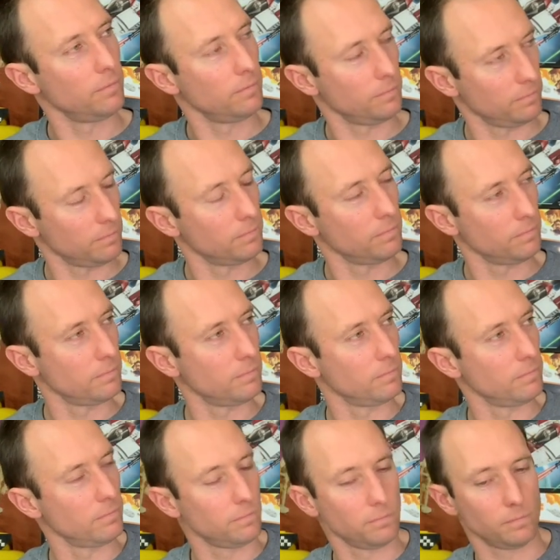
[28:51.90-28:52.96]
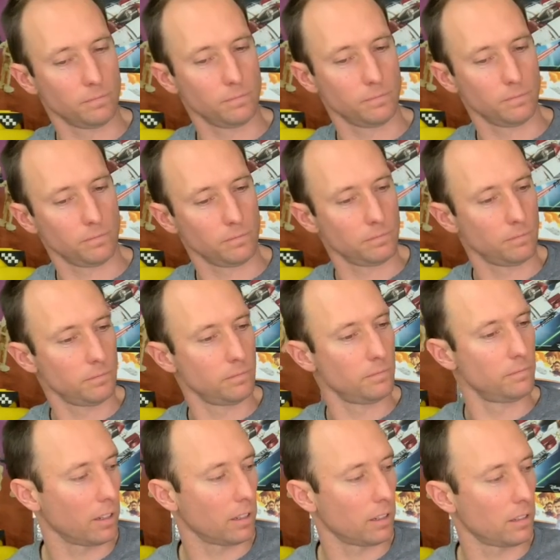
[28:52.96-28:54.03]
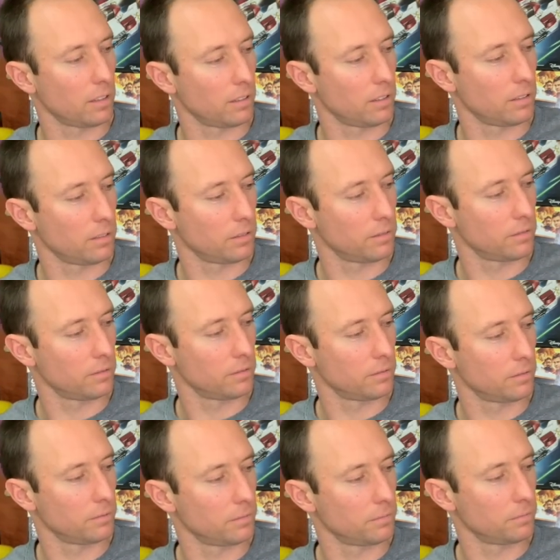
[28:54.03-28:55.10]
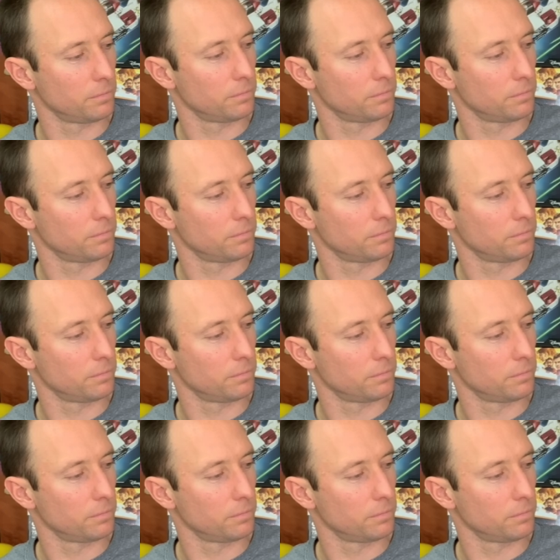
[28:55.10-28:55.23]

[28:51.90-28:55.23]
This person isn't speaking.